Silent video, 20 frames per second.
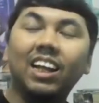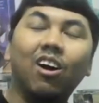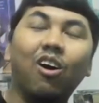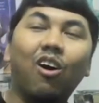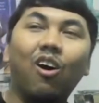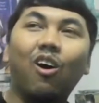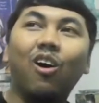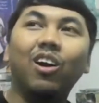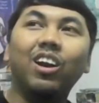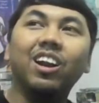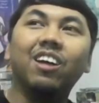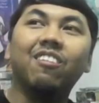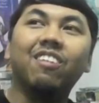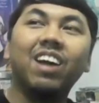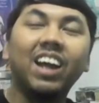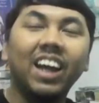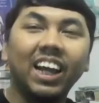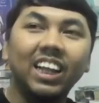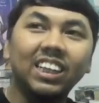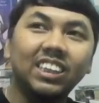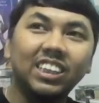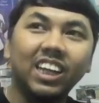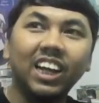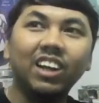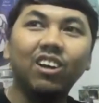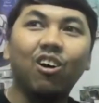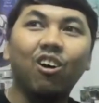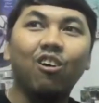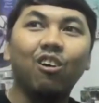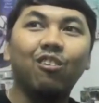on the right hand
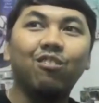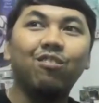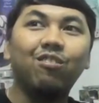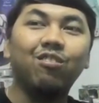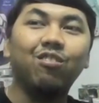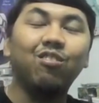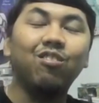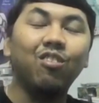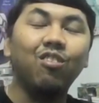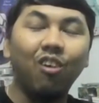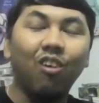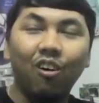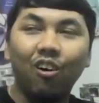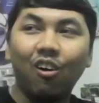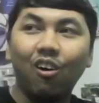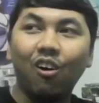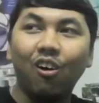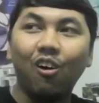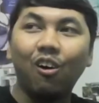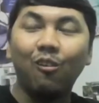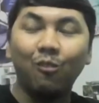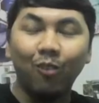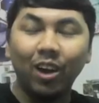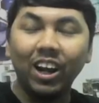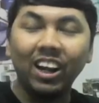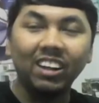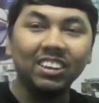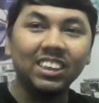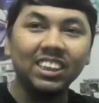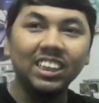side of uh,
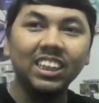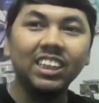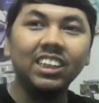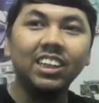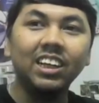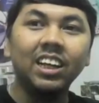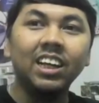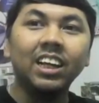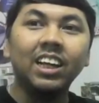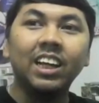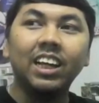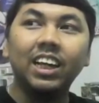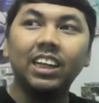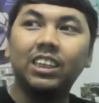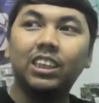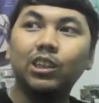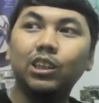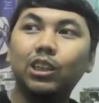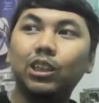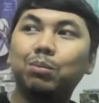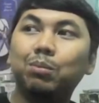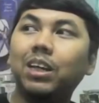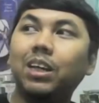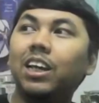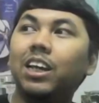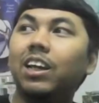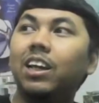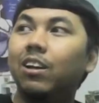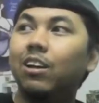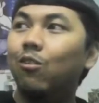where I'm sitting is supposed to
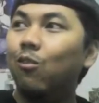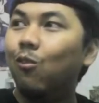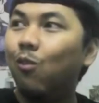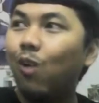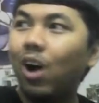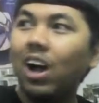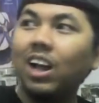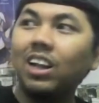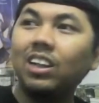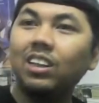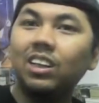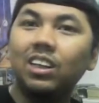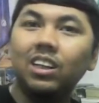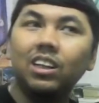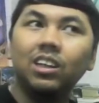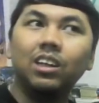be one,